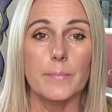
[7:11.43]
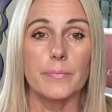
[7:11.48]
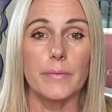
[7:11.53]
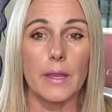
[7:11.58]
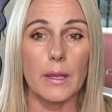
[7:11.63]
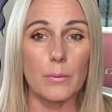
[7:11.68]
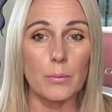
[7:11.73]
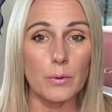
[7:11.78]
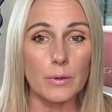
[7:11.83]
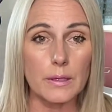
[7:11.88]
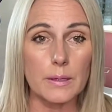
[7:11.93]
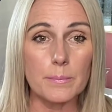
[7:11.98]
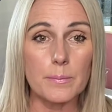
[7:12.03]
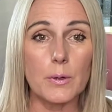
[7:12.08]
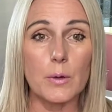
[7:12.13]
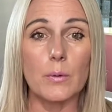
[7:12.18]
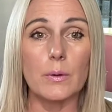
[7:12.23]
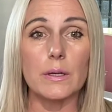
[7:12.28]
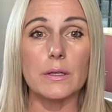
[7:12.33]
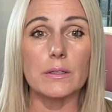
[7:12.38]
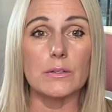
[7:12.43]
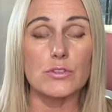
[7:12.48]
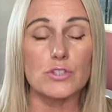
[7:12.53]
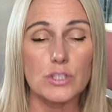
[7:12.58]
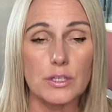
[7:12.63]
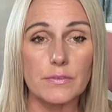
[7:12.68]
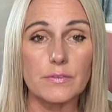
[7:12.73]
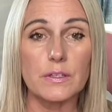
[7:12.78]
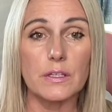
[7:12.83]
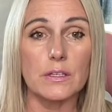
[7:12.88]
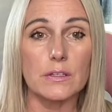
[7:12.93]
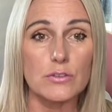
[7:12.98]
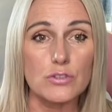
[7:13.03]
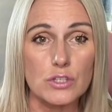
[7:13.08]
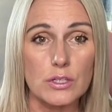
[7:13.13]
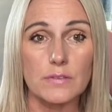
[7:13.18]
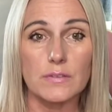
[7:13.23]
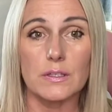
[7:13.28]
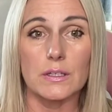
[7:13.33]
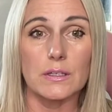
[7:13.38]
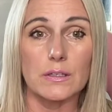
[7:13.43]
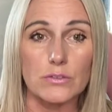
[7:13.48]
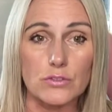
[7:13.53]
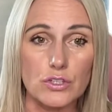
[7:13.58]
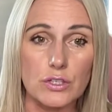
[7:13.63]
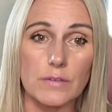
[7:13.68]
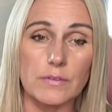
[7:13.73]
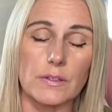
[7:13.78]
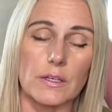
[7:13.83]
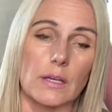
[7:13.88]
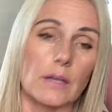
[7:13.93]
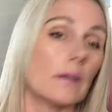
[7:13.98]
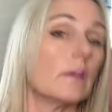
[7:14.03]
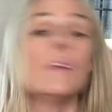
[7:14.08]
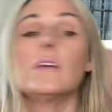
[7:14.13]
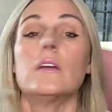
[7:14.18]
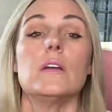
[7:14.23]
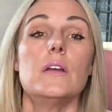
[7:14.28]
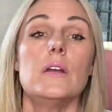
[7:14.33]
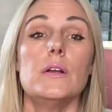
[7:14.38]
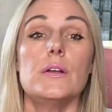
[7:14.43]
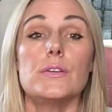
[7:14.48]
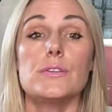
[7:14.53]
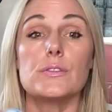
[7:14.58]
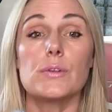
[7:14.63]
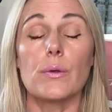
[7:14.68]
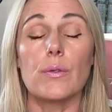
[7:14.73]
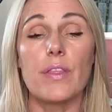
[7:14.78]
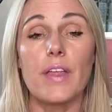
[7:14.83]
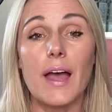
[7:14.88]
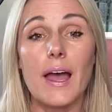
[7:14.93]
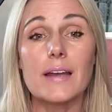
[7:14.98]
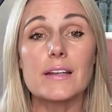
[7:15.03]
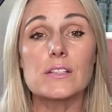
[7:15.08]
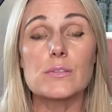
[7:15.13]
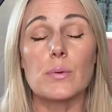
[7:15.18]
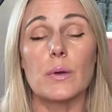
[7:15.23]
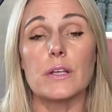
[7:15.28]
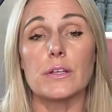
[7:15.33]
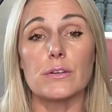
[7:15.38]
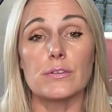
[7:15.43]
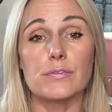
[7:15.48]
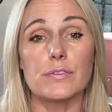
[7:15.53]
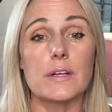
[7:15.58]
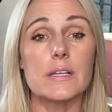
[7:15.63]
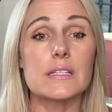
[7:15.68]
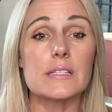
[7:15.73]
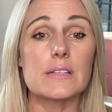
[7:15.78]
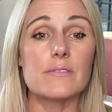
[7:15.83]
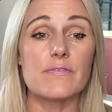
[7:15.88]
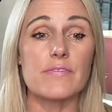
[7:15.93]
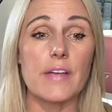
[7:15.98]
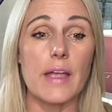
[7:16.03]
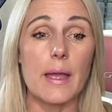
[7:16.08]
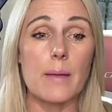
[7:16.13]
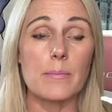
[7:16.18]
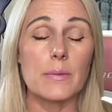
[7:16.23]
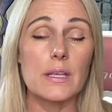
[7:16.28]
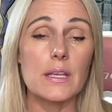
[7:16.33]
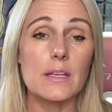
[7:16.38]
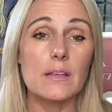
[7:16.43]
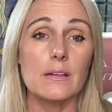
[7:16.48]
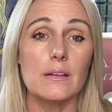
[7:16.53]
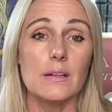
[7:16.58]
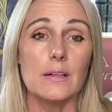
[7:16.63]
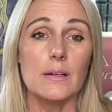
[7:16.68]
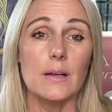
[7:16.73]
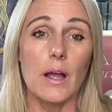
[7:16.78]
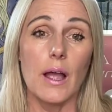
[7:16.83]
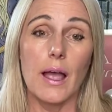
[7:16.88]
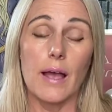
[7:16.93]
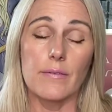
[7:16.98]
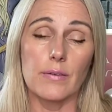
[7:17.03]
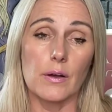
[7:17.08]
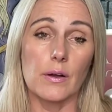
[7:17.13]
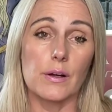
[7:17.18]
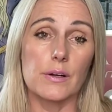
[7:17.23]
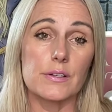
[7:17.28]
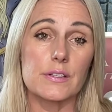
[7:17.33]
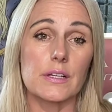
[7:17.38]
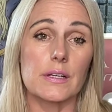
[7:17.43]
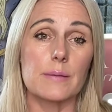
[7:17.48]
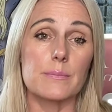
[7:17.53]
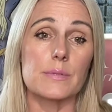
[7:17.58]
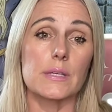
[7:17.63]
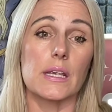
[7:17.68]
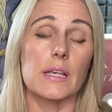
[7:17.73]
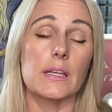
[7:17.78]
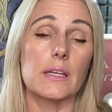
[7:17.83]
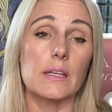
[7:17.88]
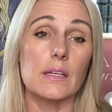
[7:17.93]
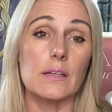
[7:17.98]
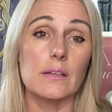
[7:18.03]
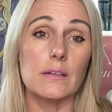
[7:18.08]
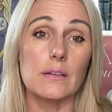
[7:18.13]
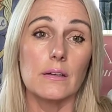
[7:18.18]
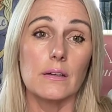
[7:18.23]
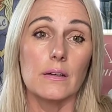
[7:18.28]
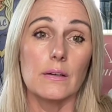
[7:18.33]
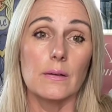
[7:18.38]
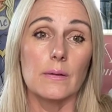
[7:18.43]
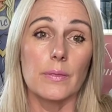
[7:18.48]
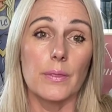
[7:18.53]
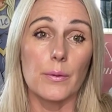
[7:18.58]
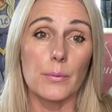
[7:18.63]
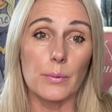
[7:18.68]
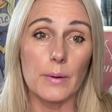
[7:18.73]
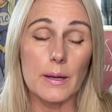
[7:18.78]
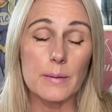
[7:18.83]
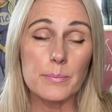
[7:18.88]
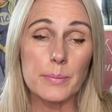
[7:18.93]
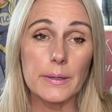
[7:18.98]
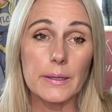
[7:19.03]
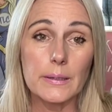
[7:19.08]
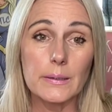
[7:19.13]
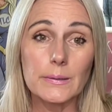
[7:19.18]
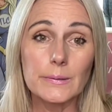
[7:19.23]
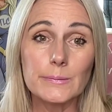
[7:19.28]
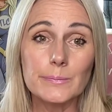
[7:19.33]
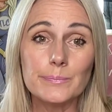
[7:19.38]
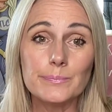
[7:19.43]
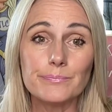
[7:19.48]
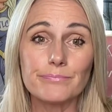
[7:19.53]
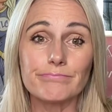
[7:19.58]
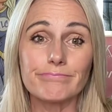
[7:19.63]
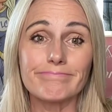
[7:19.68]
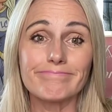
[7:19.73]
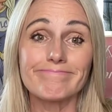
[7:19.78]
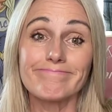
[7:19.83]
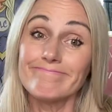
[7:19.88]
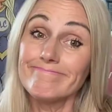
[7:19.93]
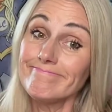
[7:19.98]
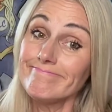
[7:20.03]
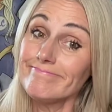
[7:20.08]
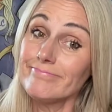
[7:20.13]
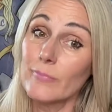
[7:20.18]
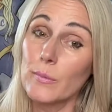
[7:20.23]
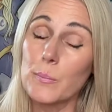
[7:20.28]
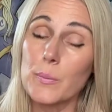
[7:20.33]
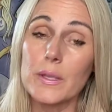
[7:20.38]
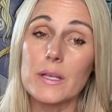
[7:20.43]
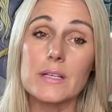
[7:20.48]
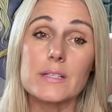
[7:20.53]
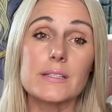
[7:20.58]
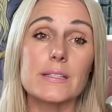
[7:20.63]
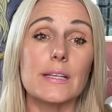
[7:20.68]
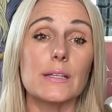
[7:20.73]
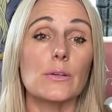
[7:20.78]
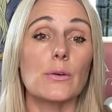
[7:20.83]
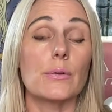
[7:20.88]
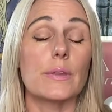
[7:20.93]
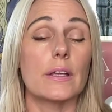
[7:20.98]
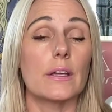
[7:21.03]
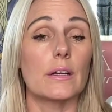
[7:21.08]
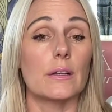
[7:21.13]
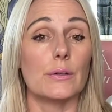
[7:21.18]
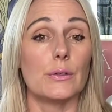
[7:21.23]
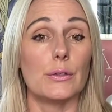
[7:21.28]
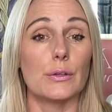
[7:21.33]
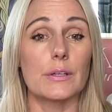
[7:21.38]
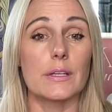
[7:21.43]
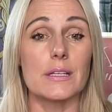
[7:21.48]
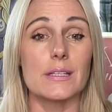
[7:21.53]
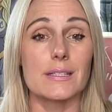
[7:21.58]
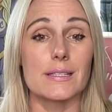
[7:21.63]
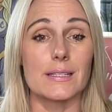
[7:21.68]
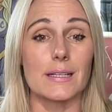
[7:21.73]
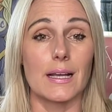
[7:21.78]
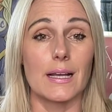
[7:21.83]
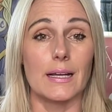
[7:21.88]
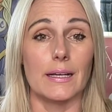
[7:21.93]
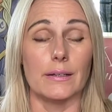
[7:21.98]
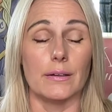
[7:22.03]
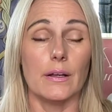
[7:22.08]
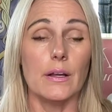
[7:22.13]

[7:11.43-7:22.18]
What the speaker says: It will keep going and shifting and shifting and shifting. So that is why your friends and family have a hard time taking the red pill, because they know they got to look inside.